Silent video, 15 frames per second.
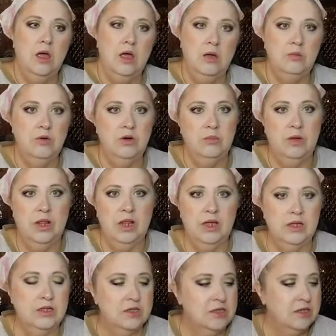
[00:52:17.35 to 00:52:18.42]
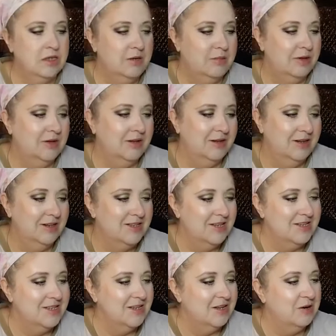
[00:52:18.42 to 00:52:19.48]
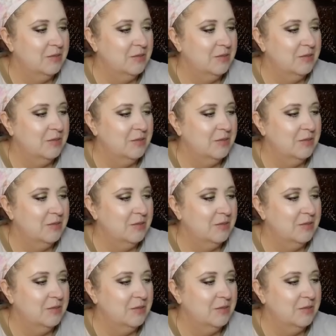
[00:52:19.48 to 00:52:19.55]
and putting my leg to sleep, because I sit